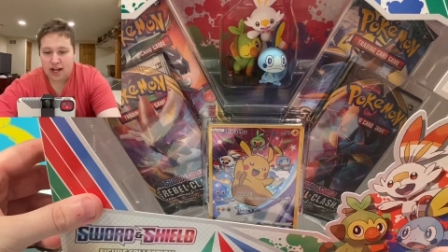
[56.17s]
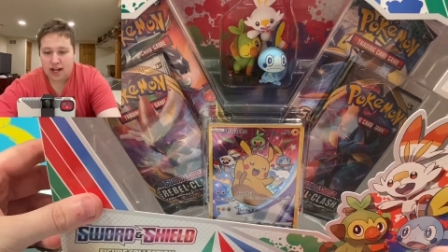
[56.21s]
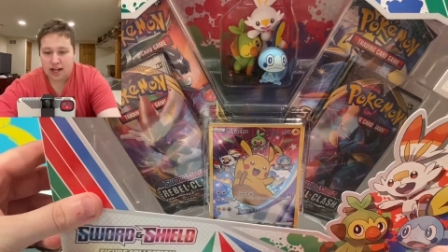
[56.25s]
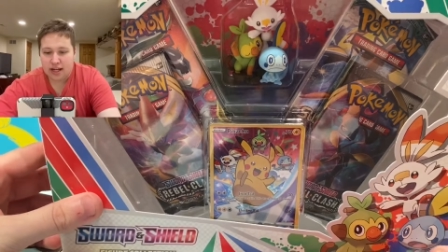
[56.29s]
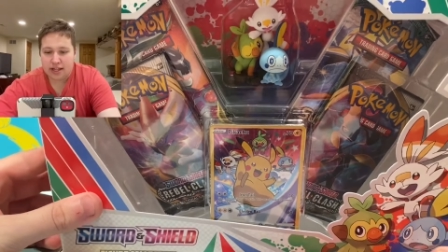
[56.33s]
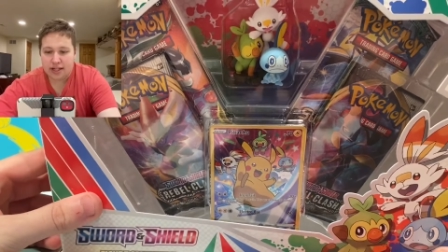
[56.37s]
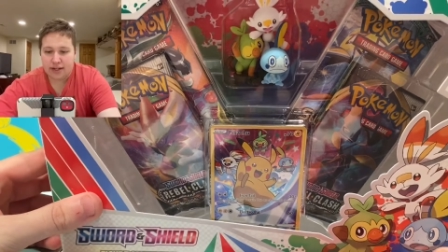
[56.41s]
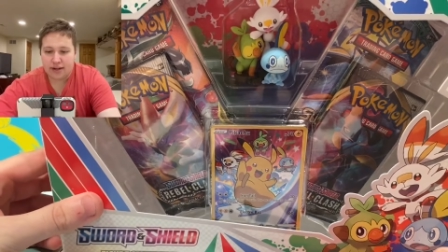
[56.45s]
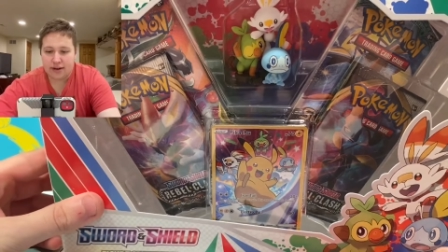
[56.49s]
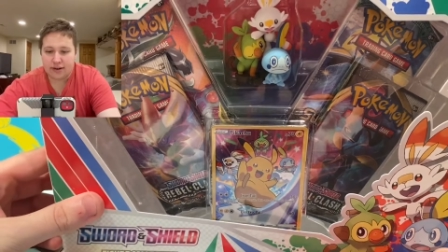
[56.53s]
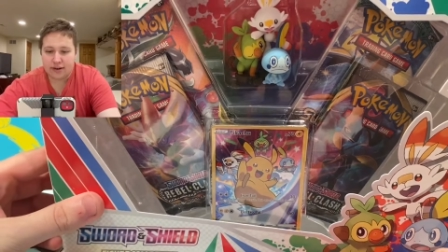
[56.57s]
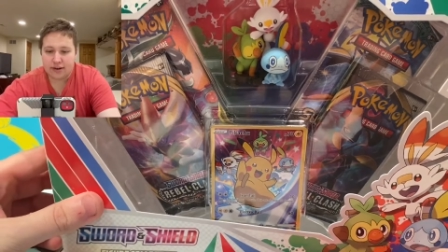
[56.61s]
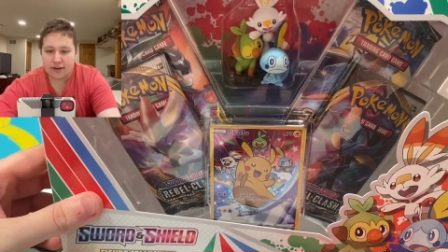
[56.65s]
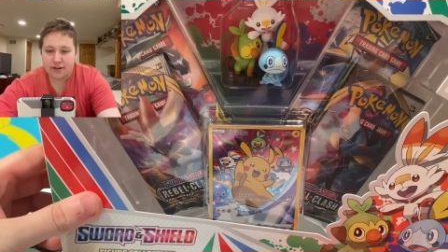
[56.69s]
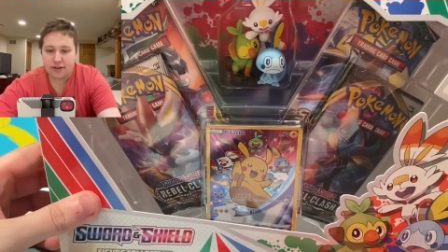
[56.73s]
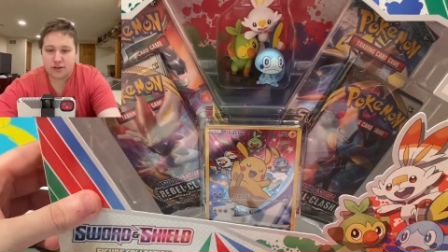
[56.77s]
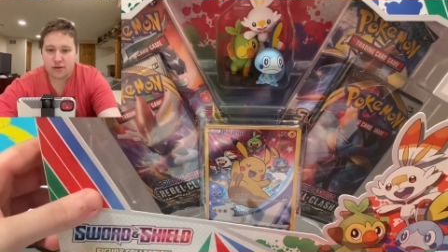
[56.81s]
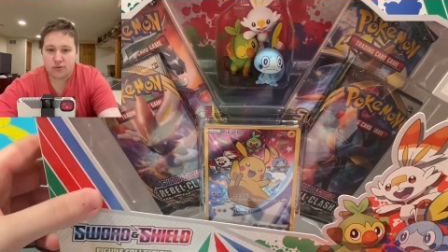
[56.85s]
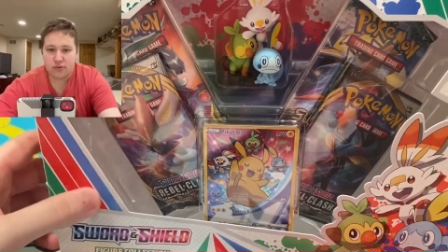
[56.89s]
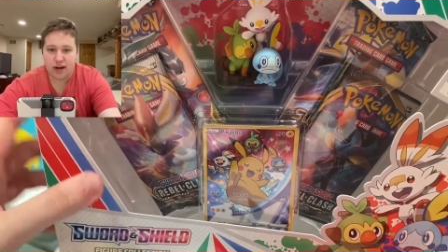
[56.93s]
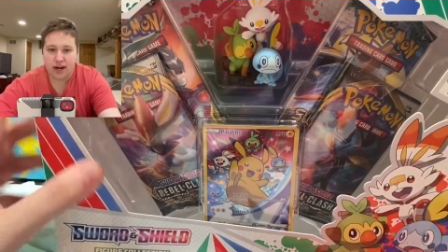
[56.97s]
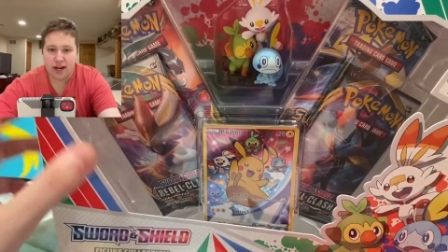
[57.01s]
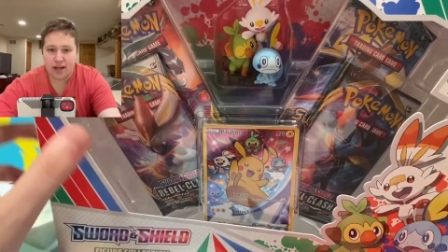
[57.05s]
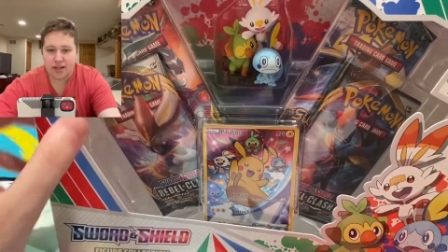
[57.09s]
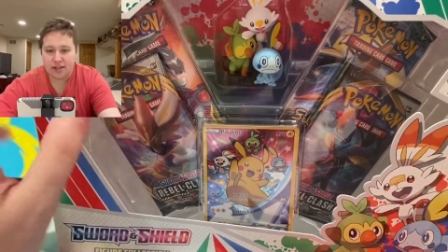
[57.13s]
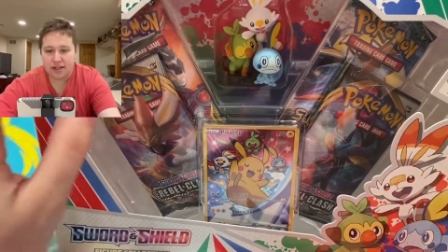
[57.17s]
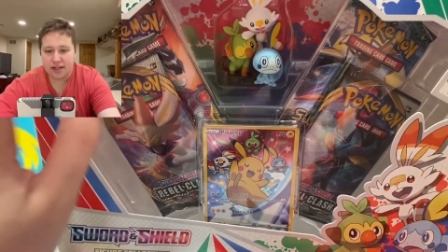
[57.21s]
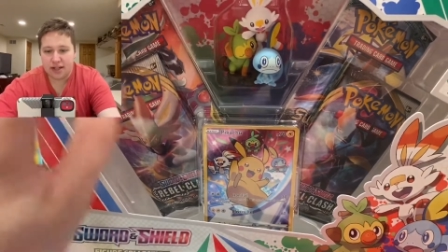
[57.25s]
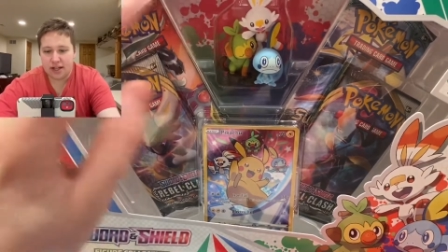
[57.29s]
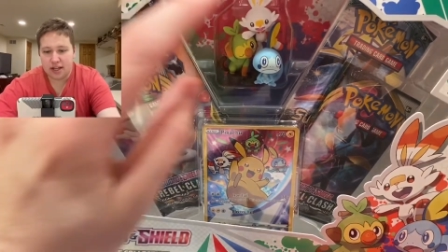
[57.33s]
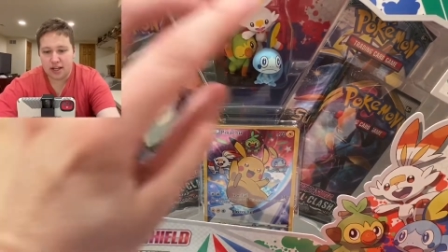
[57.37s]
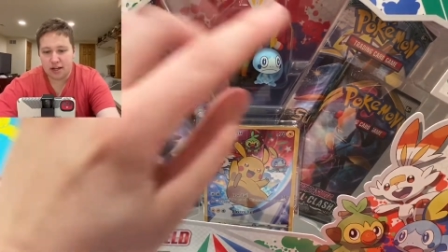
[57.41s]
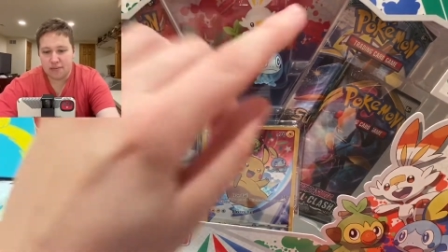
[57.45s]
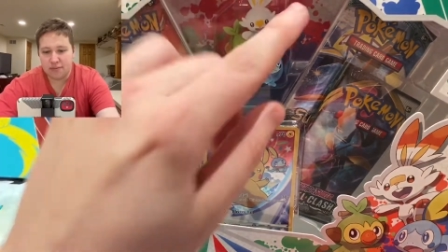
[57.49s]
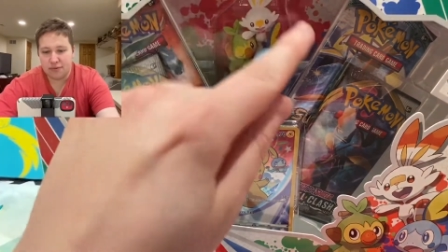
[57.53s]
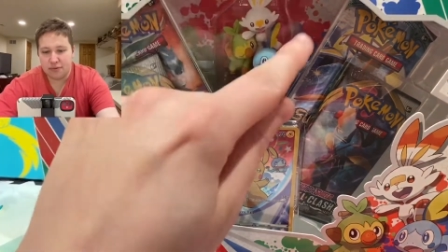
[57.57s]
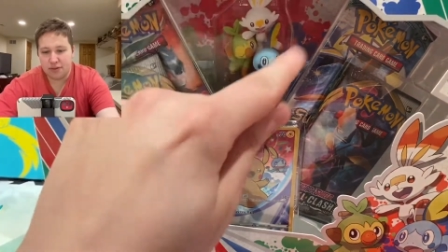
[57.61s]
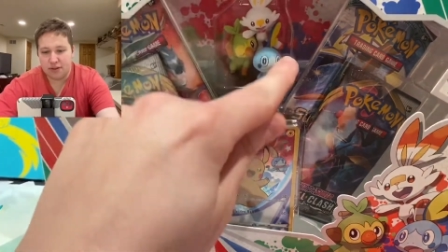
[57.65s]
and a Guardians Rising.
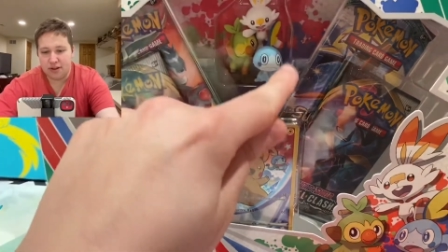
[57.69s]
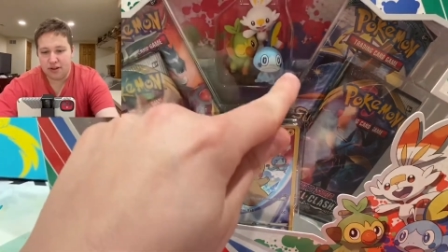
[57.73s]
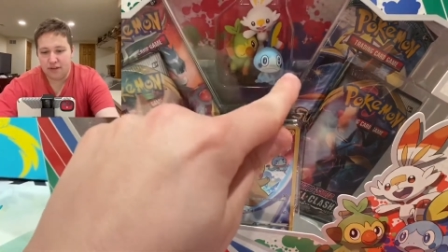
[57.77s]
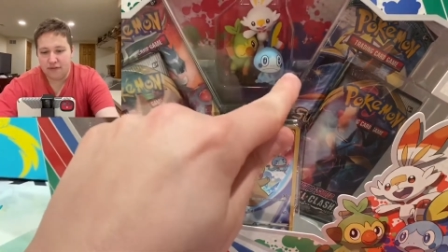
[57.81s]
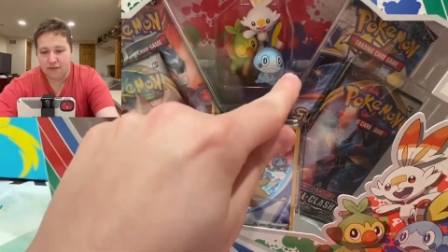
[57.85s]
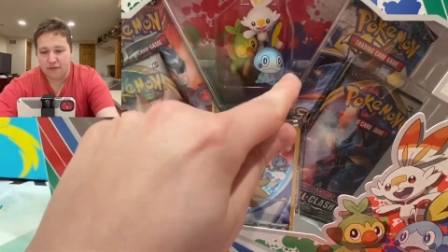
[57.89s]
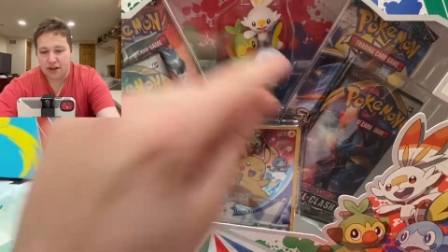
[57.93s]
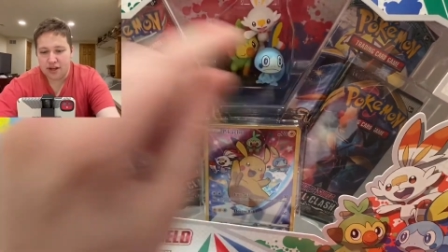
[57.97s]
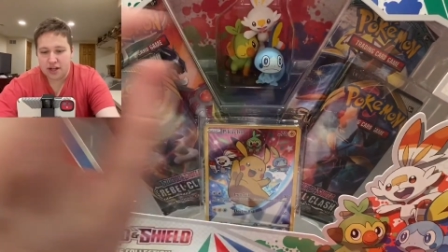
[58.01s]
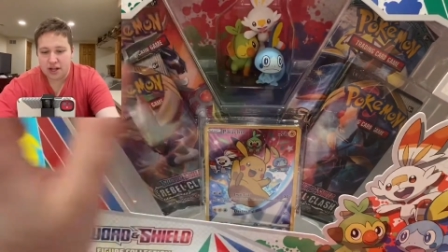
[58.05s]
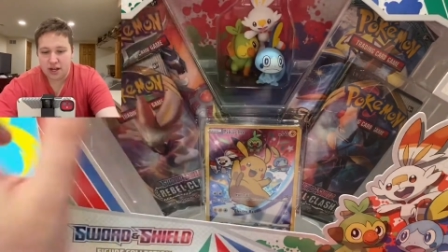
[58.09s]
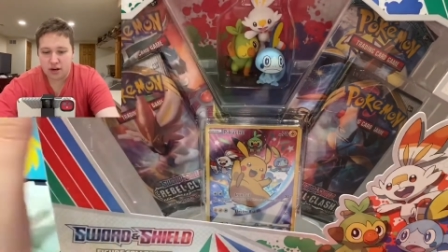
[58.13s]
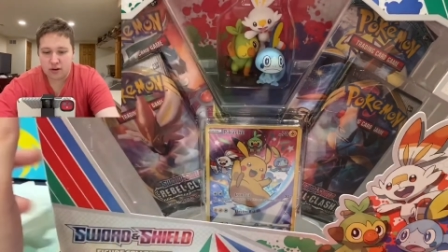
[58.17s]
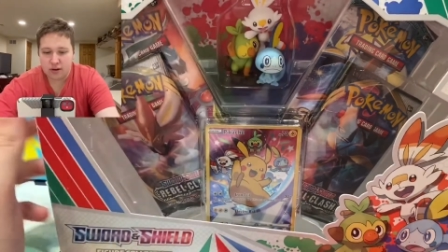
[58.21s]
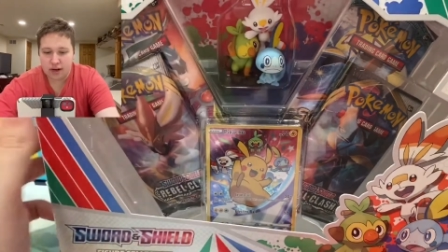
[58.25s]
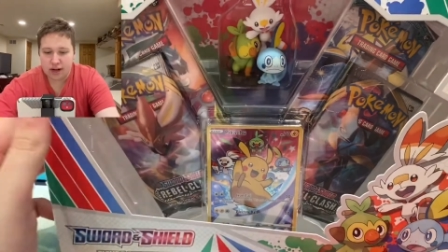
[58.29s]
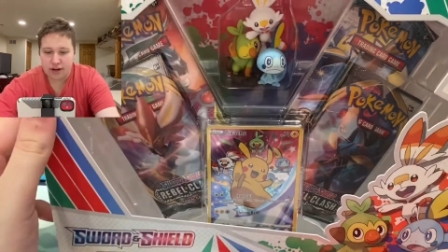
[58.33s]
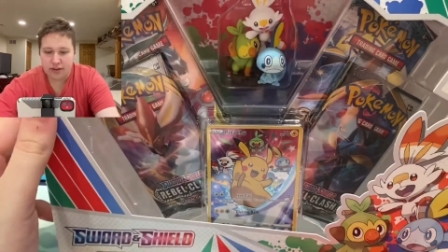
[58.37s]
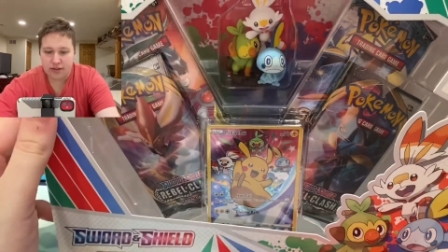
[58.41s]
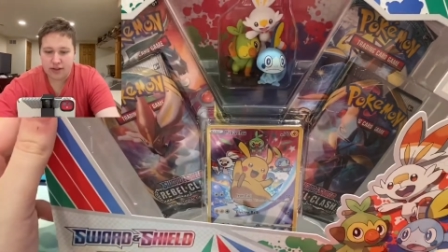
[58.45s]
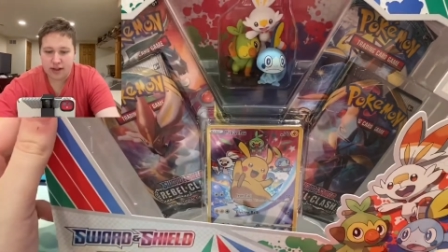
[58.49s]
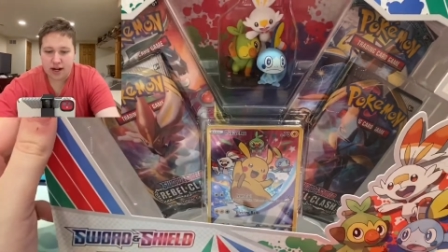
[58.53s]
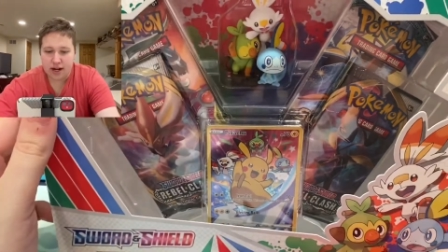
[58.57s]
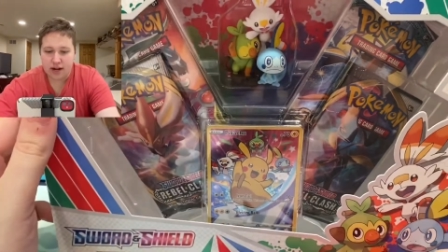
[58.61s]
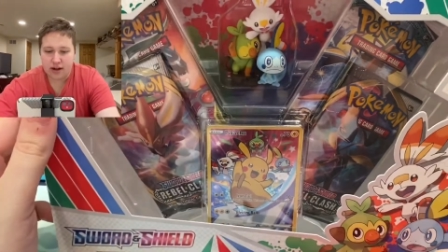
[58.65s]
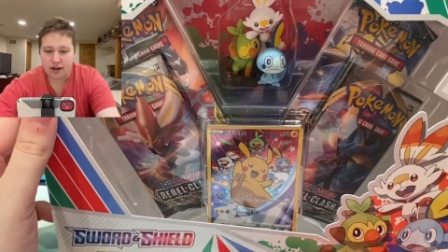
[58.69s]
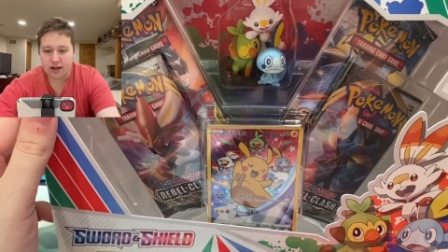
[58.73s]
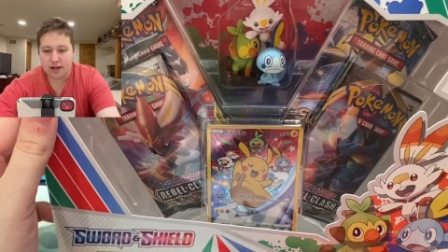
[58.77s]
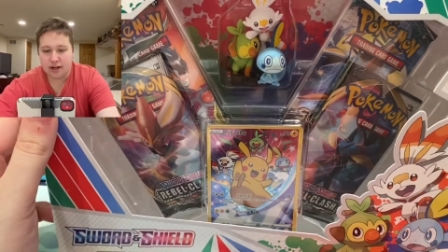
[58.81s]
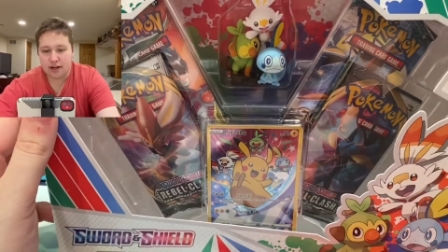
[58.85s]
It comes with a figure right there.